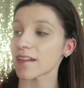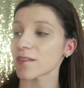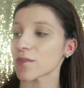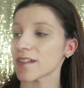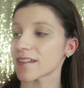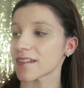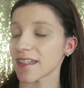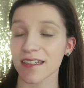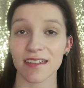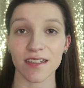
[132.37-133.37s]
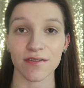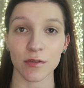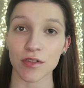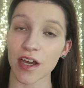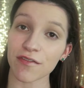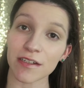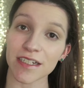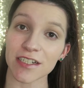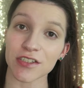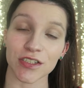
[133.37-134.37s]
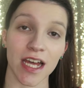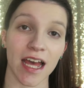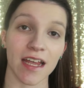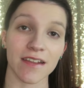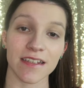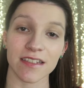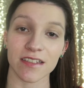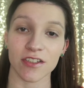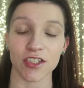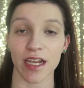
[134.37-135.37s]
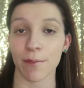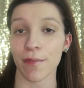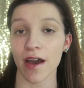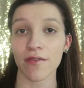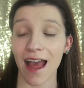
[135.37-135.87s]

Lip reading: this one is the Insta Filter foundation, and this is in the shade Buff.